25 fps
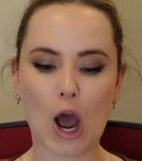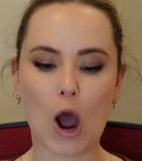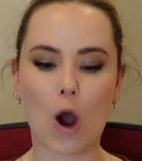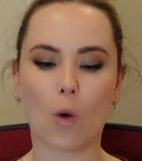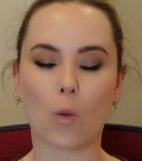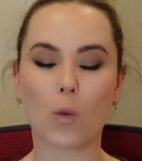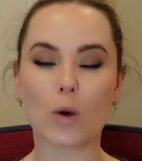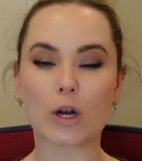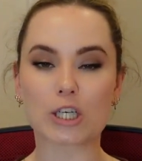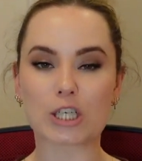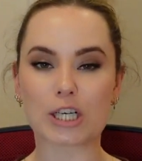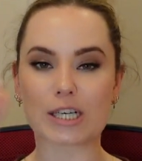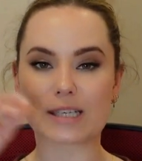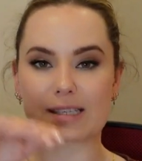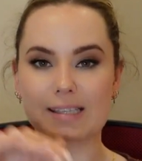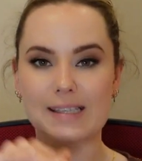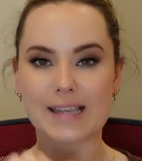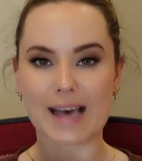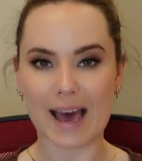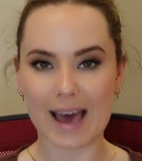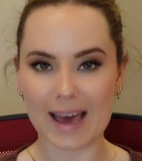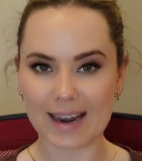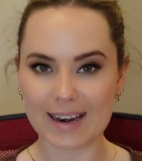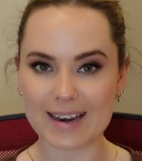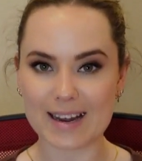which has
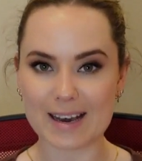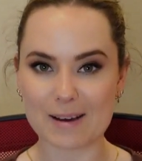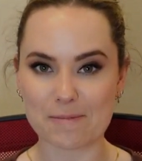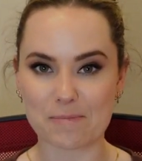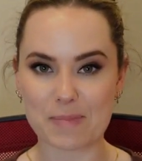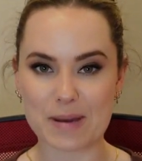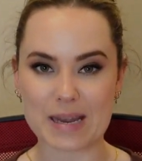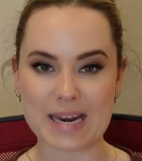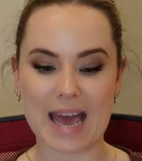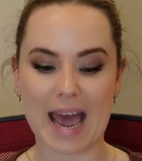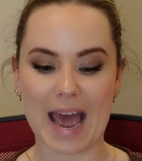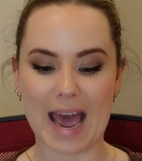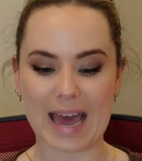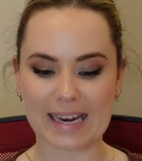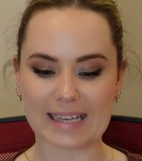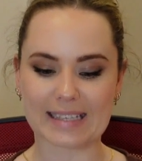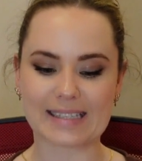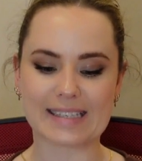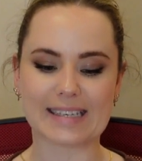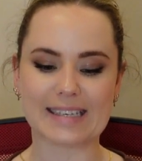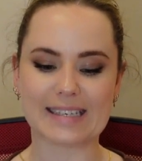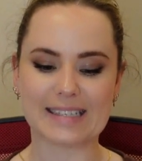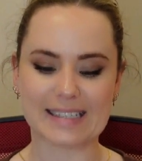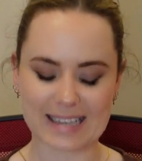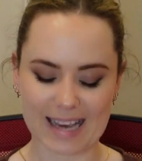then been
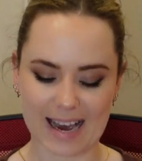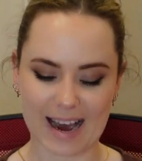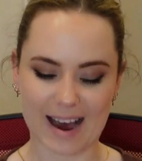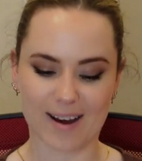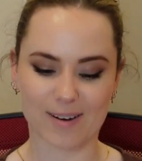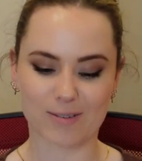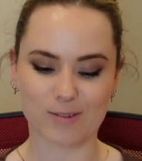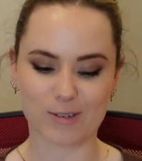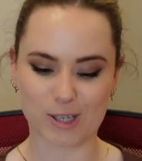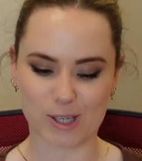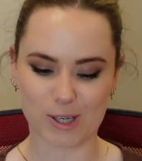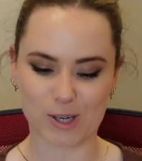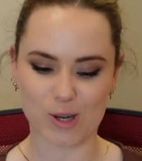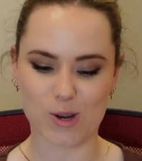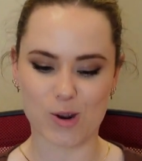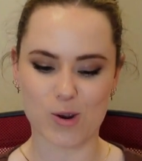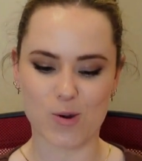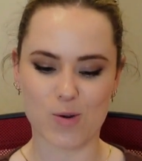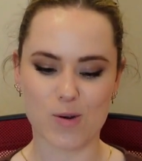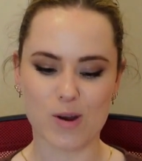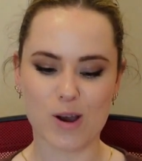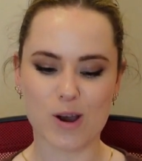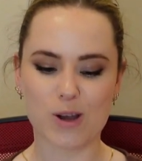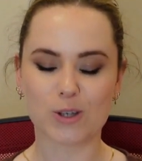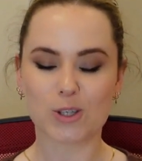edited down
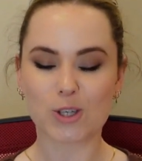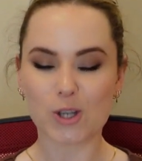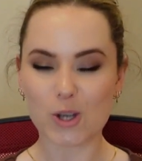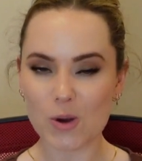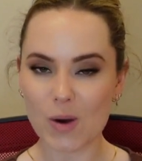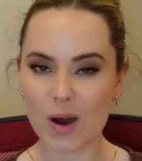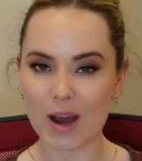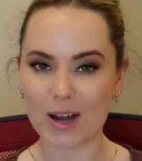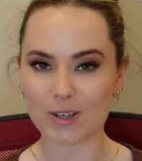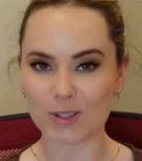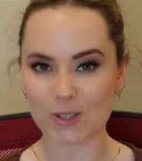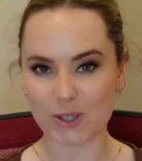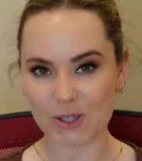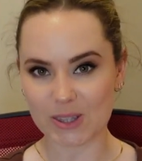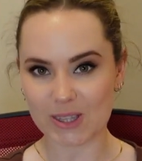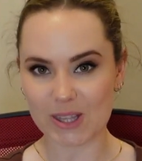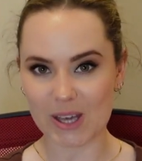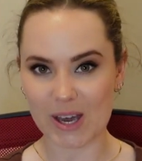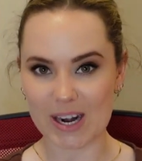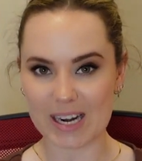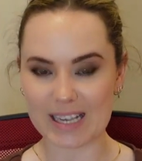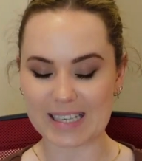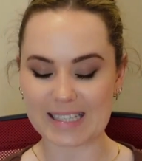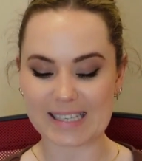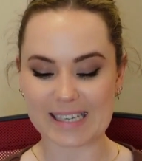to
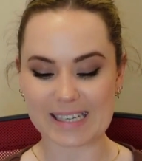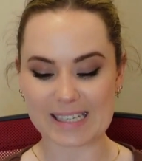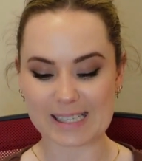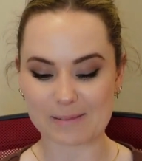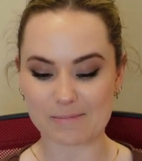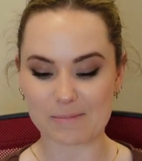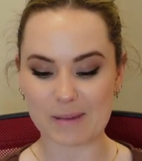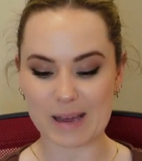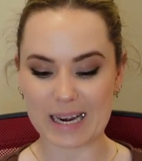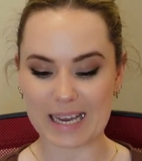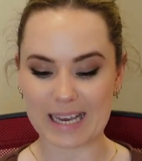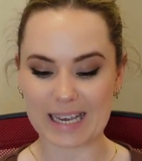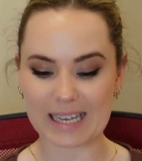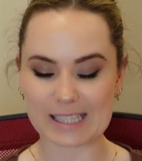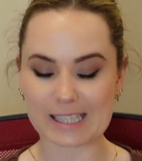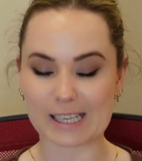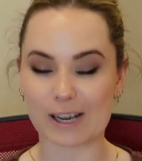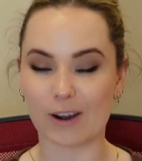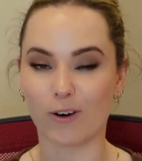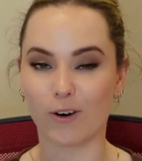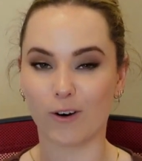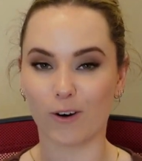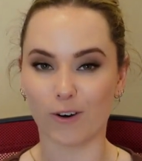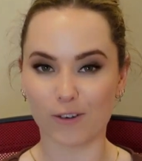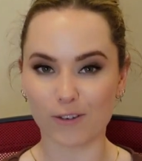236 minutes
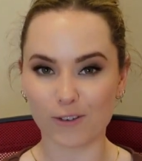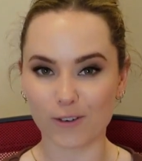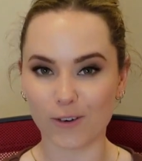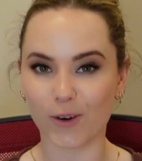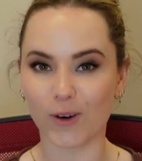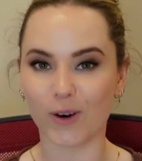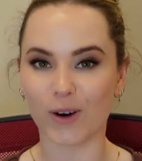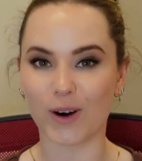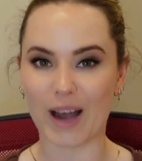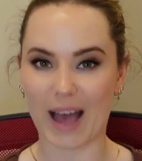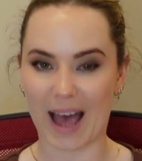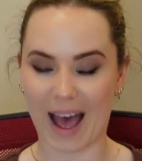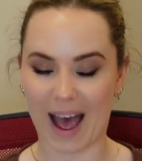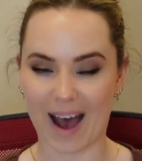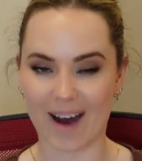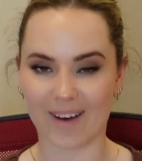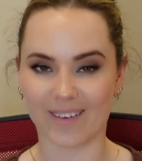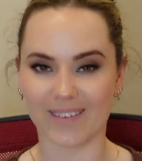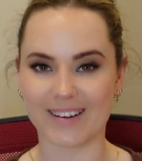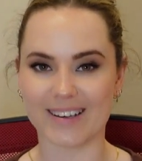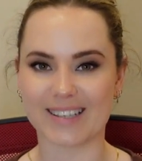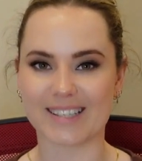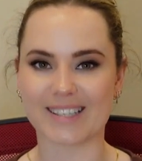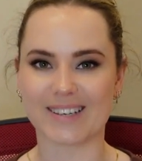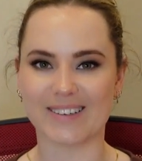or 4
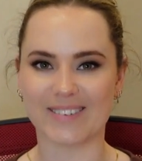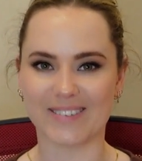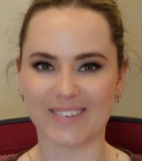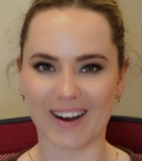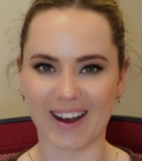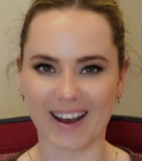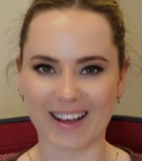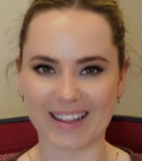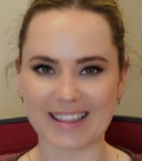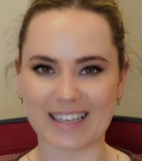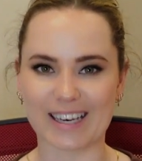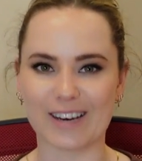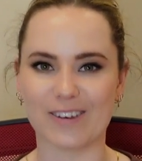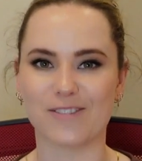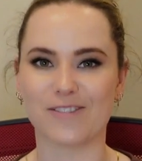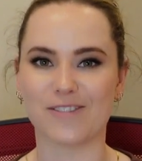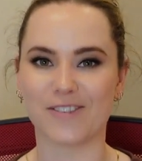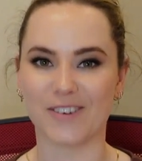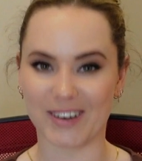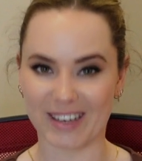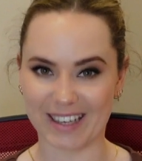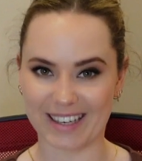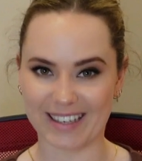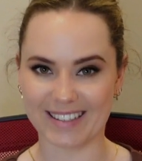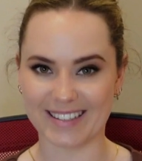hours worth of
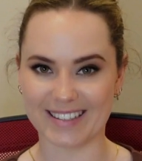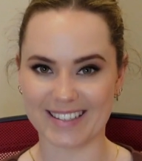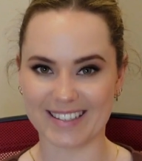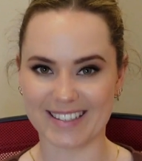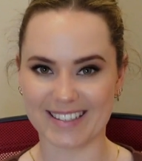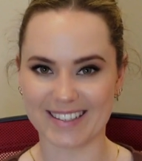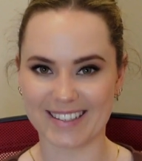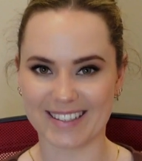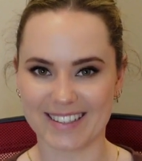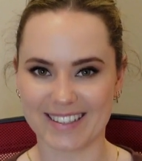footage.